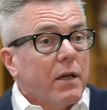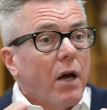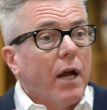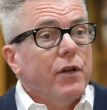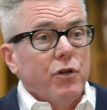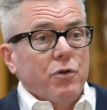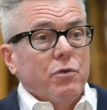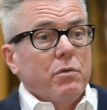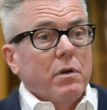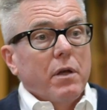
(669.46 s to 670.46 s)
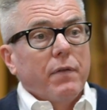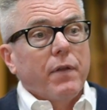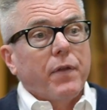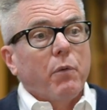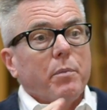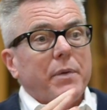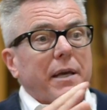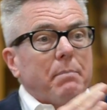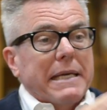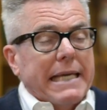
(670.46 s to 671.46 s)
God knew that there would be
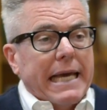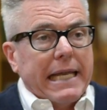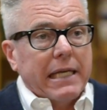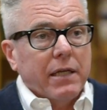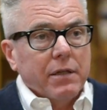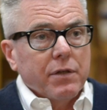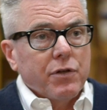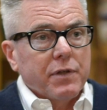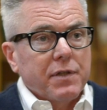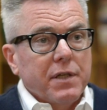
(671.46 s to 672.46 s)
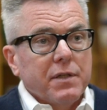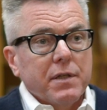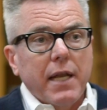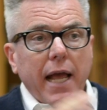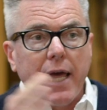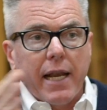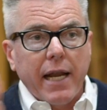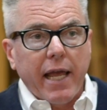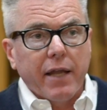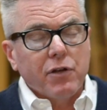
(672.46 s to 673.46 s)
a beginning to a season and
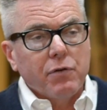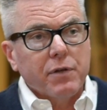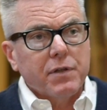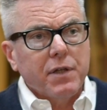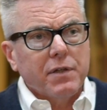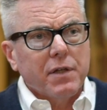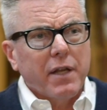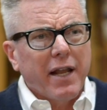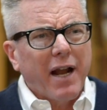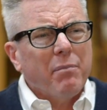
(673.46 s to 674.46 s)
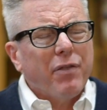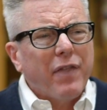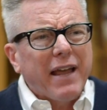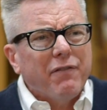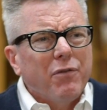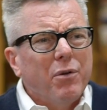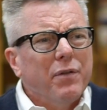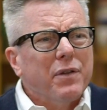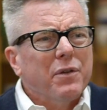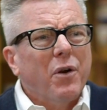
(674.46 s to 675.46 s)
an end to a season. And I'm
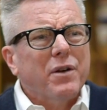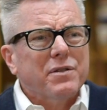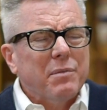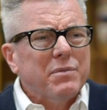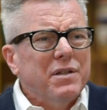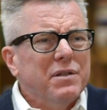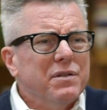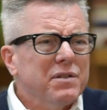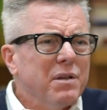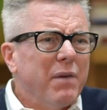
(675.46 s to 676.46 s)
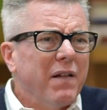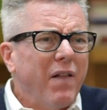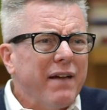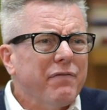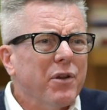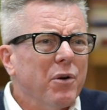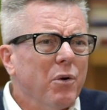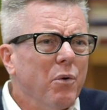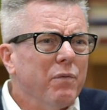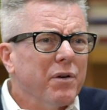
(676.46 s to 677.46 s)
thankful that there are some seasons in my life that
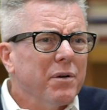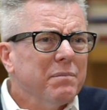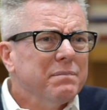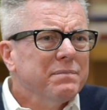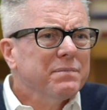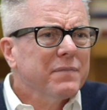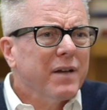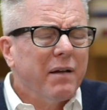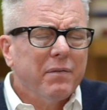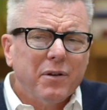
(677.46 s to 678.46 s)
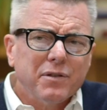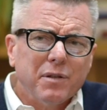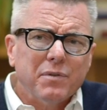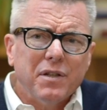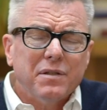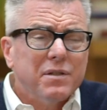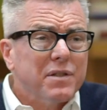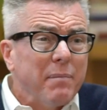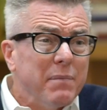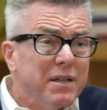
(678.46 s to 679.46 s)
are over. Uh, there's some
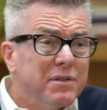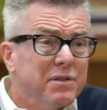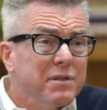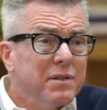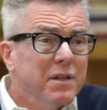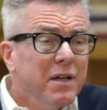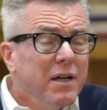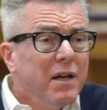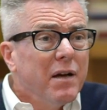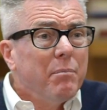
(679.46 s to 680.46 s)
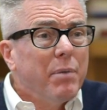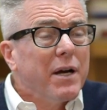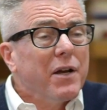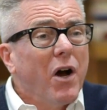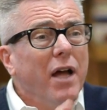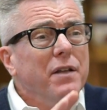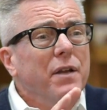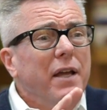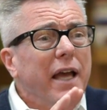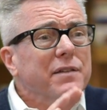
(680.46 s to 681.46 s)
seasons I miss, but God
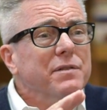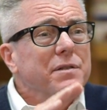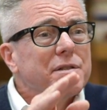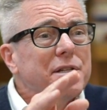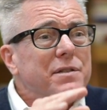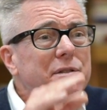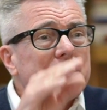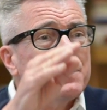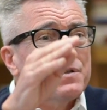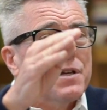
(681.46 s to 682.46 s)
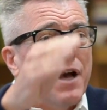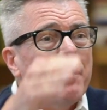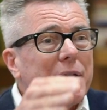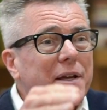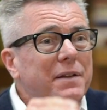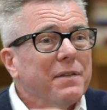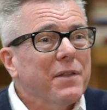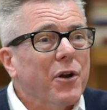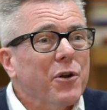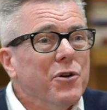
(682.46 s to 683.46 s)
has seasons coming
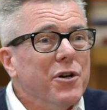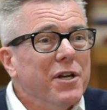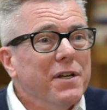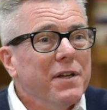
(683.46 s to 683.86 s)
that are good.